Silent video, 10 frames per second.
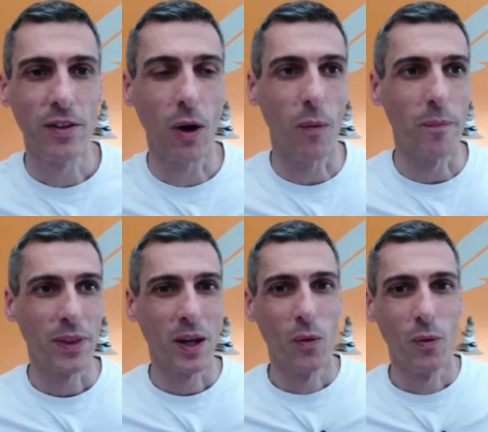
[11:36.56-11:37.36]
So
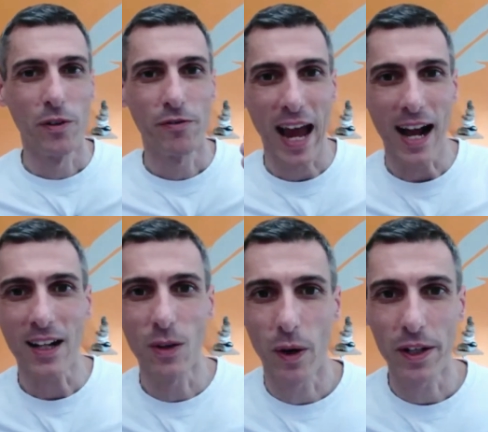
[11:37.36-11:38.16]
we've
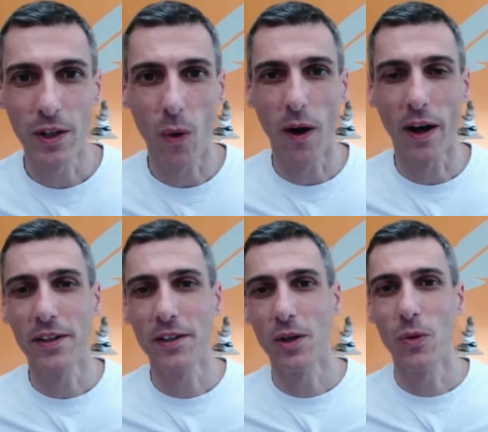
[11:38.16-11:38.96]
tackled what you don't
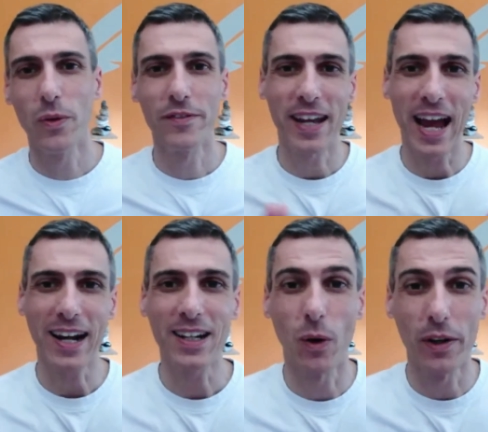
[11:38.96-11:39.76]
want to do. We've
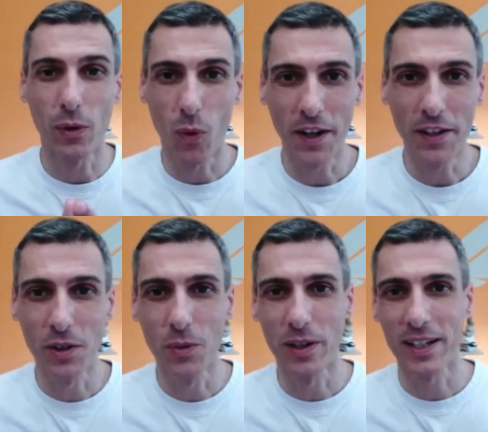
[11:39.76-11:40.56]
tackled what you want to
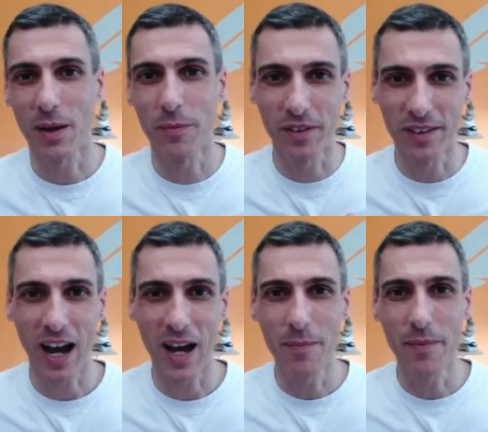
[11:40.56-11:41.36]
do when it comes to
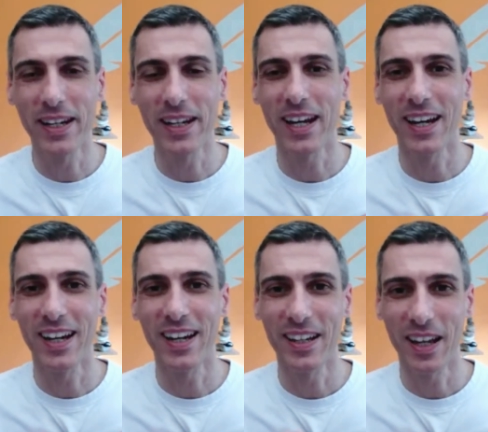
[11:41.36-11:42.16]
timing
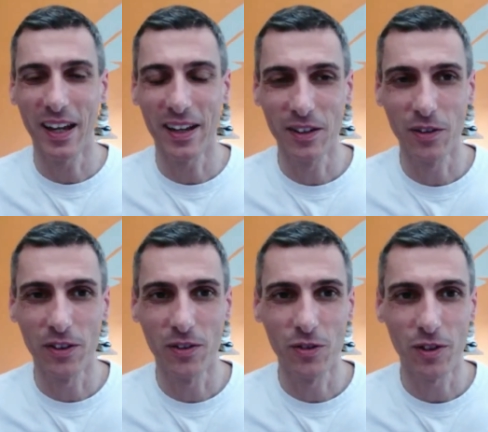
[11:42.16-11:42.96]
and
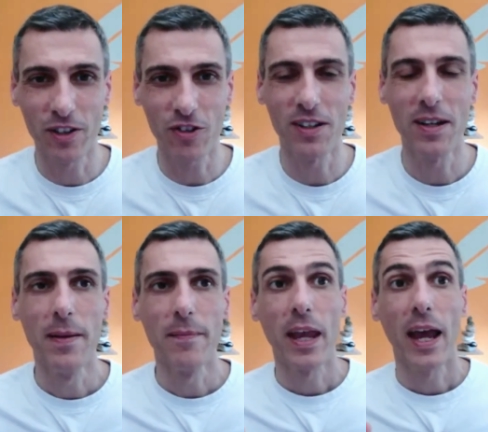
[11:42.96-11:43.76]
your nutrition.
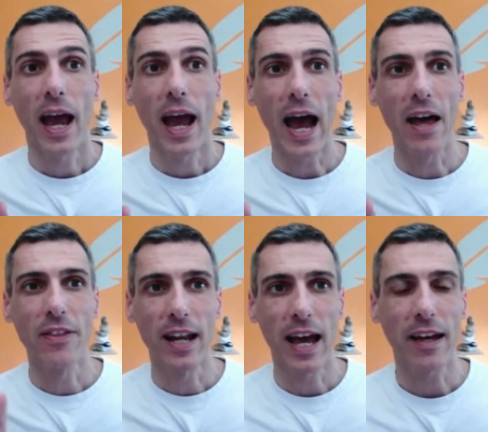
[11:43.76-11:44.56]
And
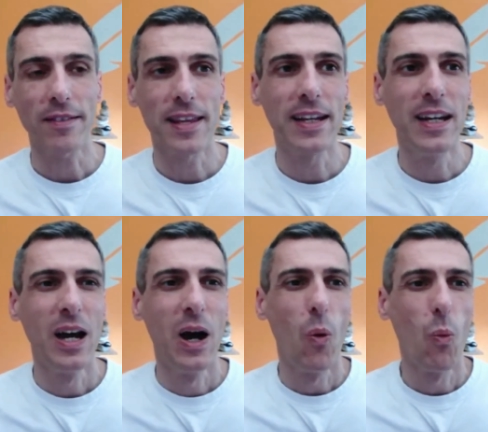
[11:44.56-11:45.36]
the last thing,
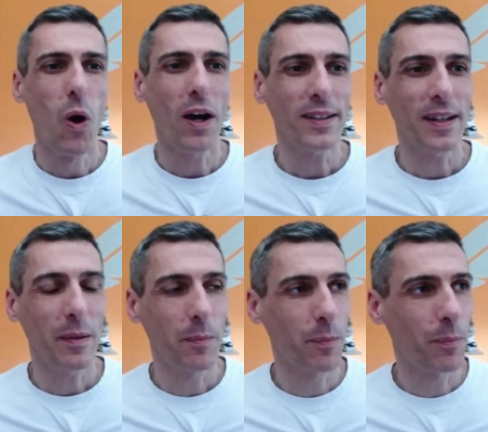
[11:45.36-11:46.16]
what
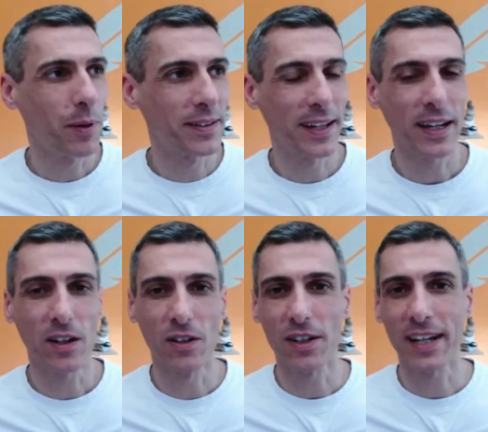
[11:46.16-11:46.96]
in
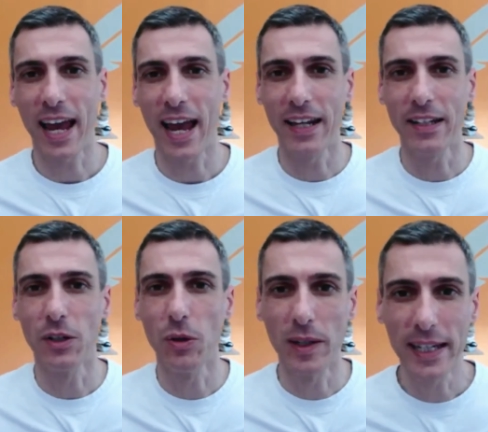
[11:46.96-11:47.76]
particular can
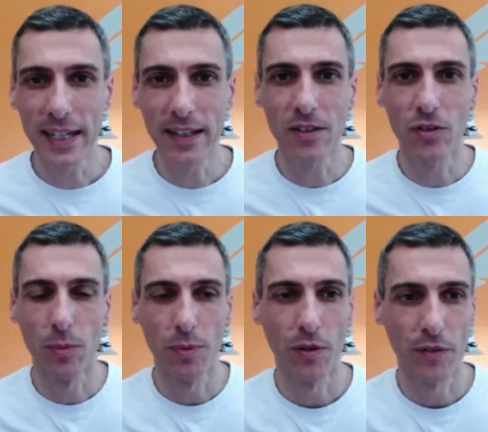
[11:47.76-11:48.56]
you eat
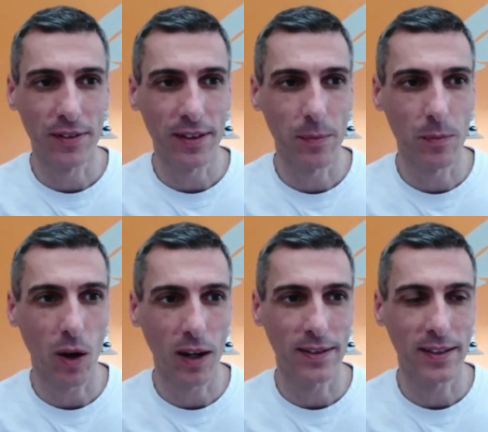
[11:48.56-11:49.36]
to improve your sleep
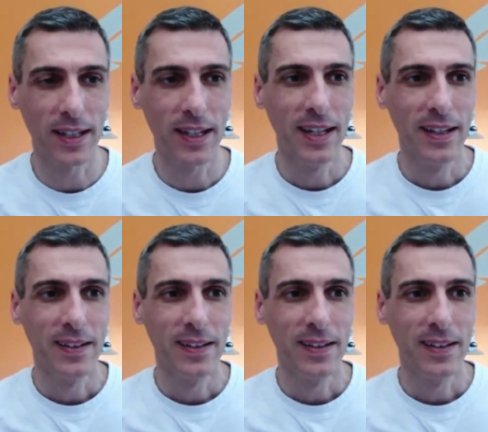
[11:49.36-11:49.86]
quality?